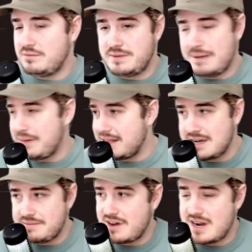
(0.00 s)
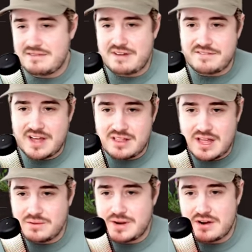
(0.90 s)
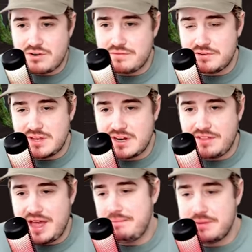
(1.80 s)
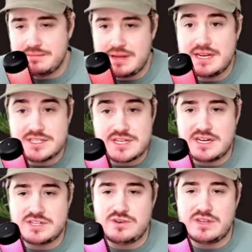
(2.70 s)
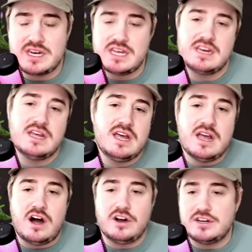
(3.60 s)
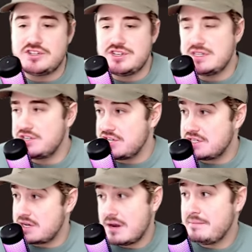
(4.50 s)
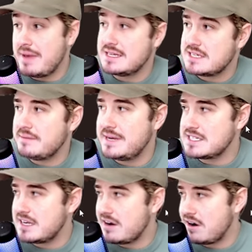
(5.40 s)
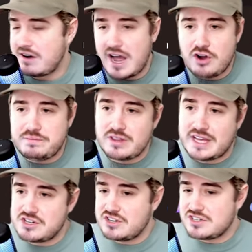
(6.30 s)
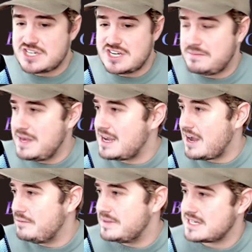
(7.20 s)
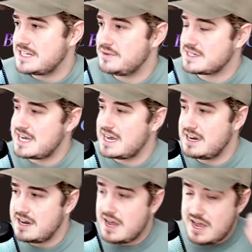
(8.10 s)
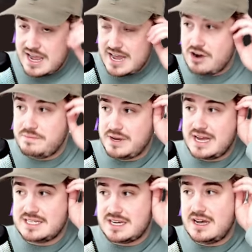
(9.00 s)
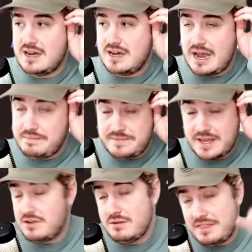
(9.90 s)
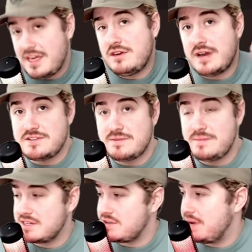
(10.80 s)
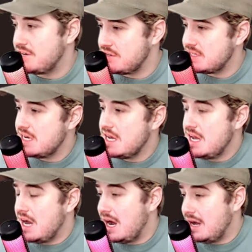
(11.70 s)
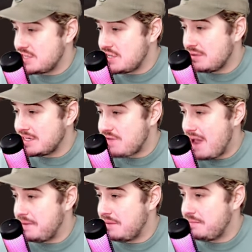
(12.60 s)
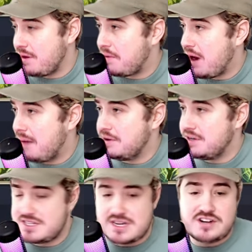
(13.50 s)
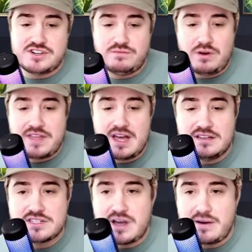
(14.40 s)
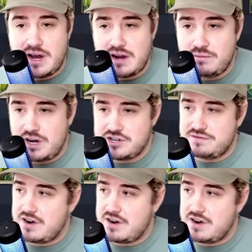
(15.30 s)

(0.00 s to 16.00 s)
but by the time you got an A five element, I don't know if you need all that, but it is it is really neat. All in all, she's a, she's an amazing, amazing hero. I hope you liked your little sneak peek. I hope this gets you excited, and I hope you guys. Uh, I thank you. I thank you guys for being so patient. Uh, so let's wrap it our proper discussion of what the hell is going on in Watcher of